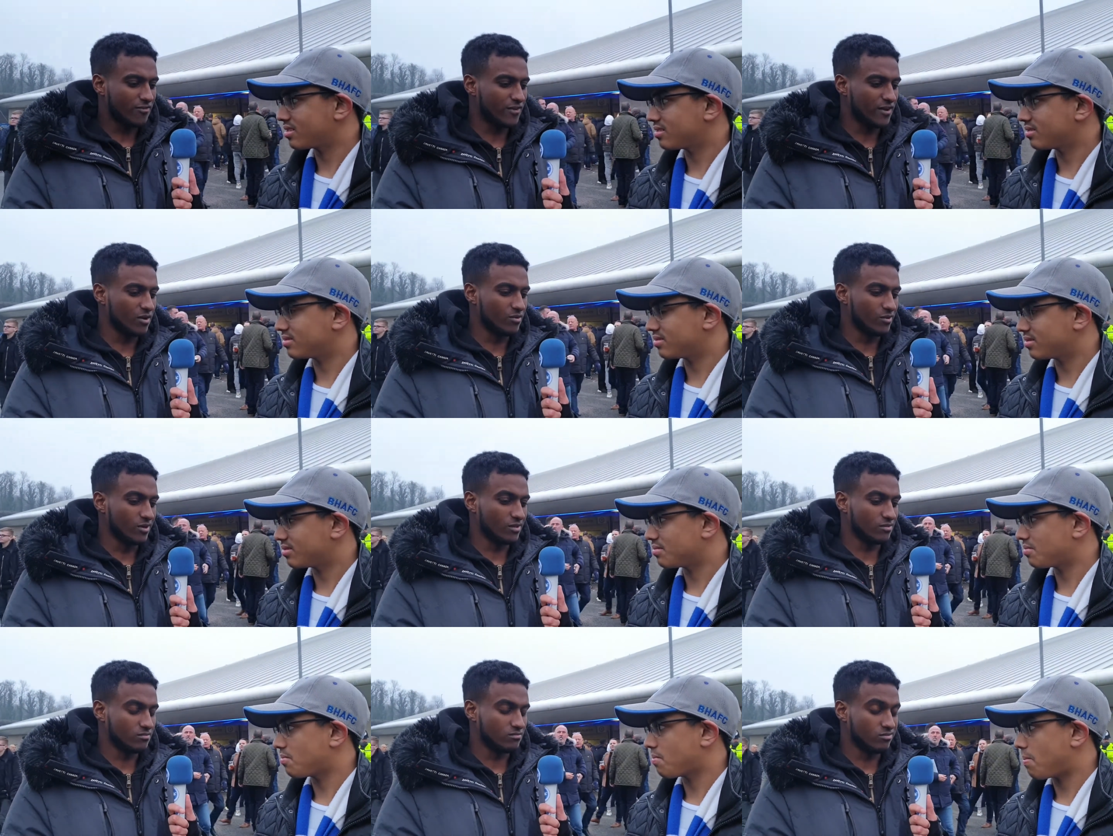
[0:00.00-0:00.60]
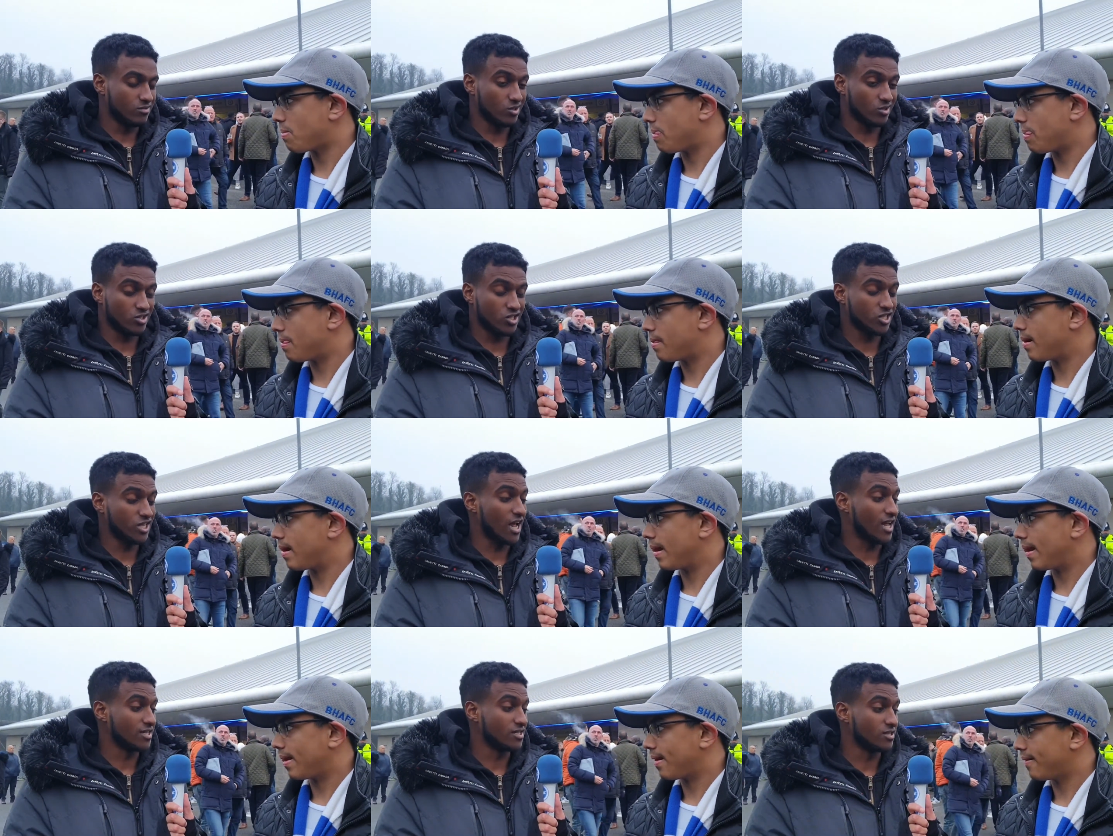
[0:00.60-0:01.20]
Speaker 1: I think we looked
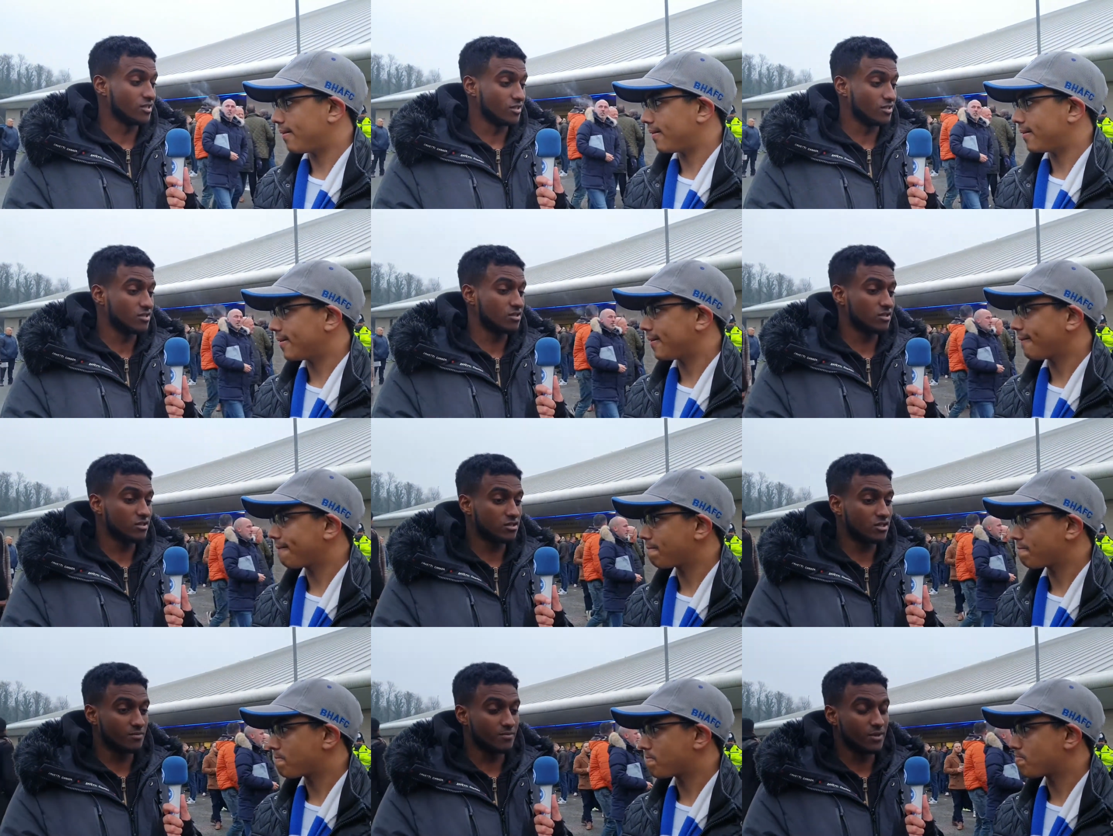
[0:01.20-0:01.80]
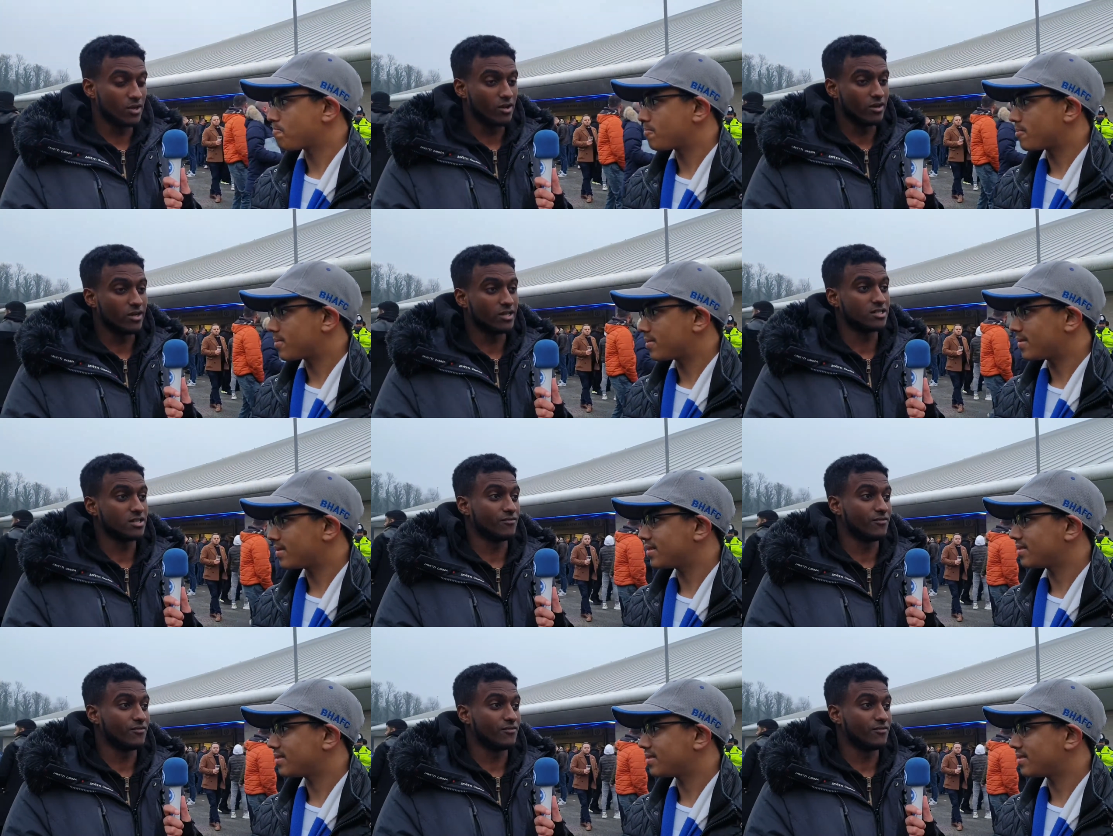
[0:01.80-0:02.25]
shattered, to be honest.